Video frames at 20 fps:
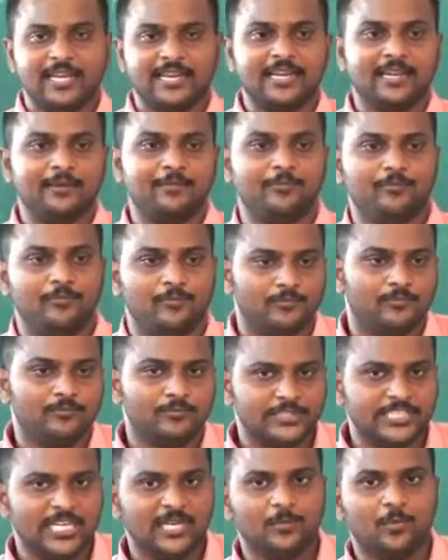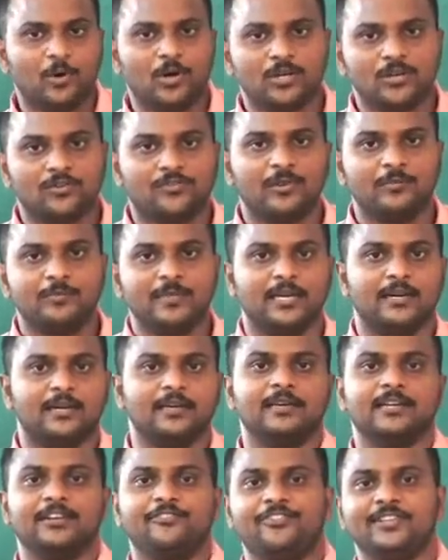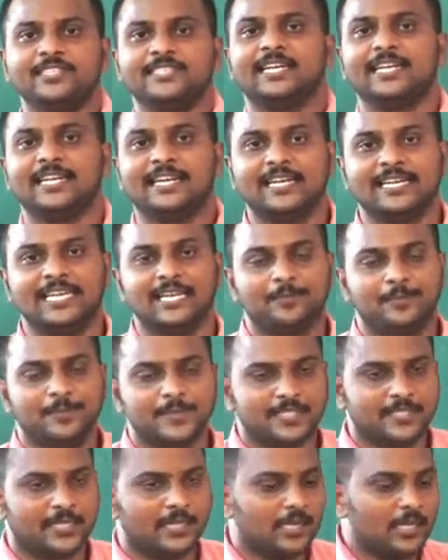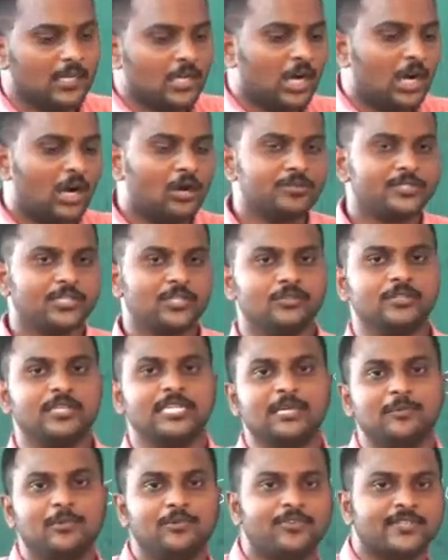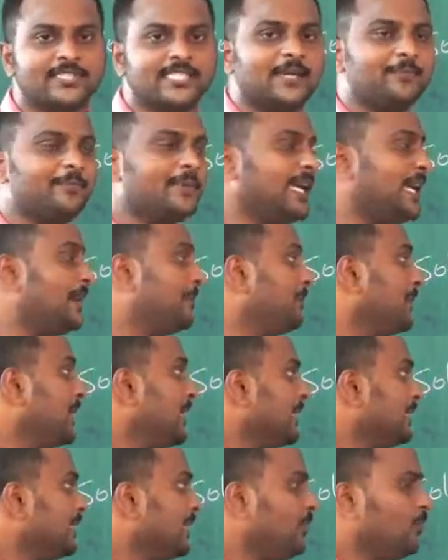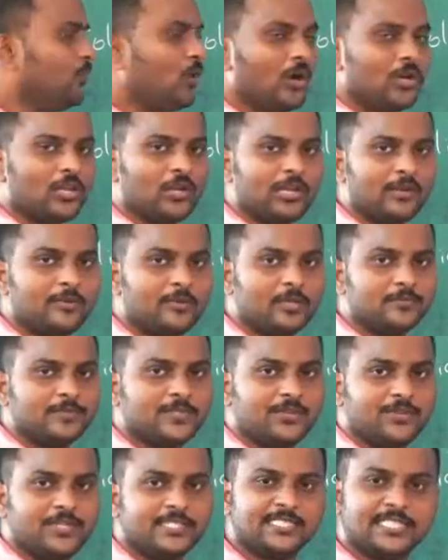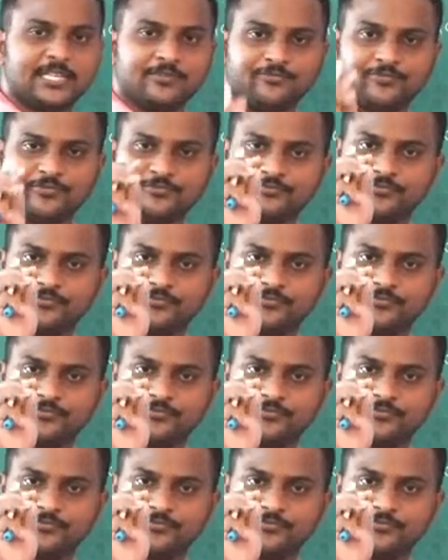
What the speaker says: taken a chilled bottle from the refrigerator and keep it outside on the table for some time, then what you will observe is the